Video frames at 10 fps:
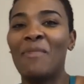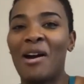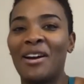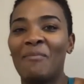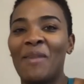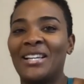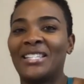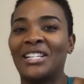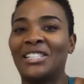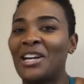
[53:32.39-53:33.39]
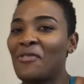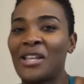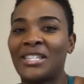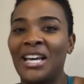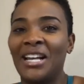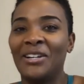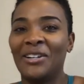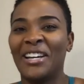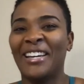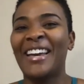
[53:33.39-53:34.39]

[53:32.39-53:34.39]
married a master chef, I tell you.